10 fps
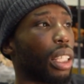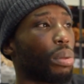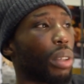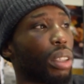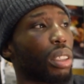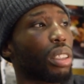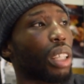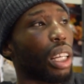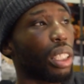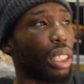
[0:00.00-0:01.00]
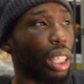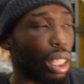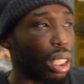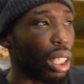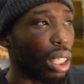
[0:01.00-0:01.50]
And then when I was inside,
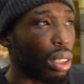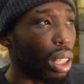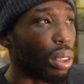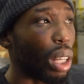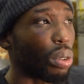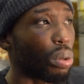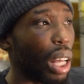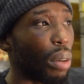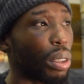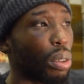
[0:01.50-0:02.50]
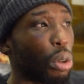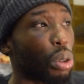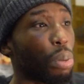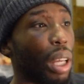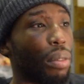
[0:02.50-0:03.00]
that was like one of the
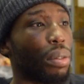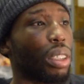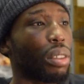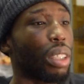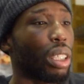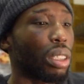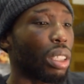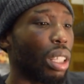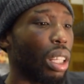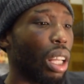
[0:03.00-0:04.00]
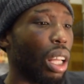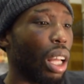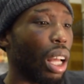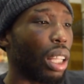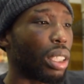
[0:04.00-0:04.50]
most painfulest things.
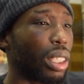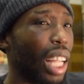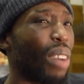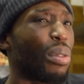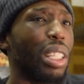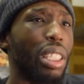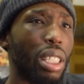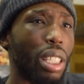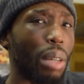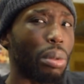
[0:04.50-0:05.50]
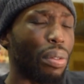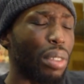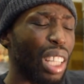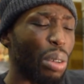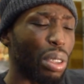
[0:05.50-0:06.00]
And that really snapped. I
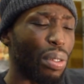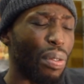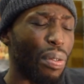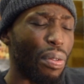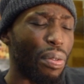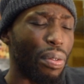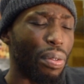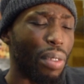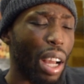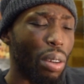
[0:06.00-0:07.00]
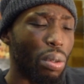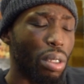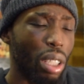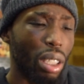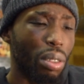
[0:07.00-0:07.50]
think that was a vital
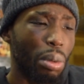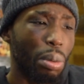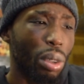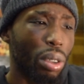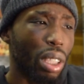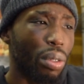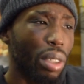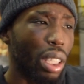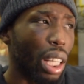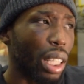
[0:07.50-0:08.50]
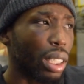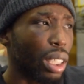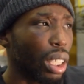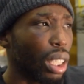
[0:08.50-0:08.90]
thing in me, because I realised